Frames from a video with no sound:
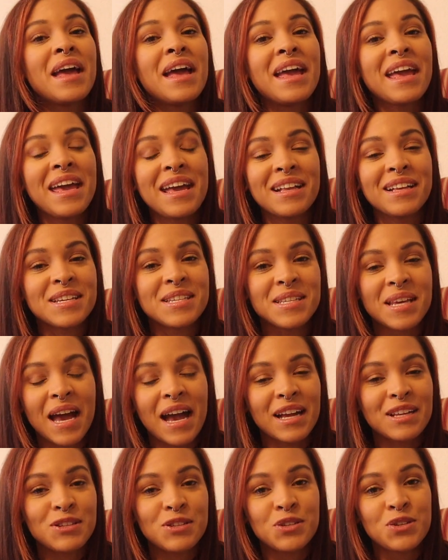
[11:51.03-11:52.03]
He
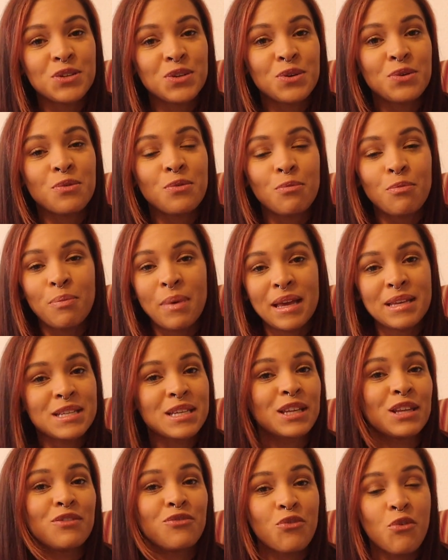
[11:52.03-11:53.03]
decides to
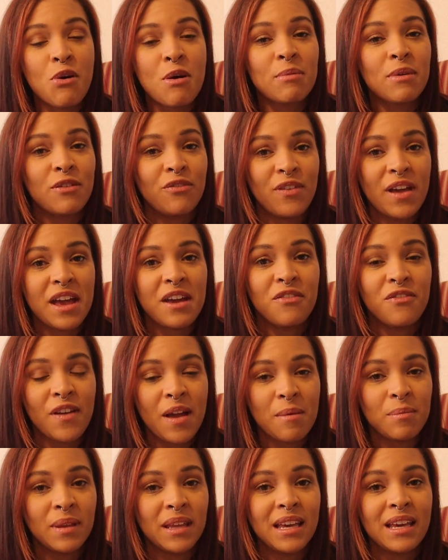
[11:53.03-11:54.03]
basically form a fake
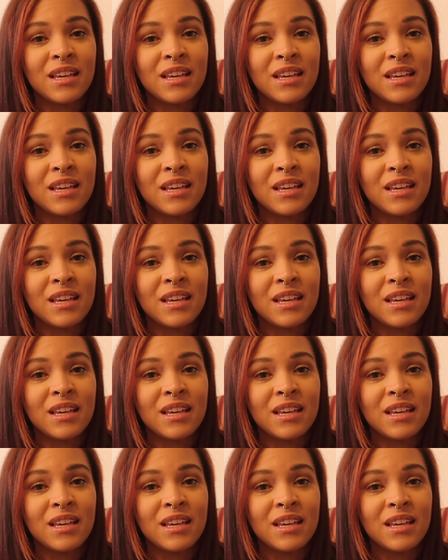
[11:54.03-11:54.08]
family.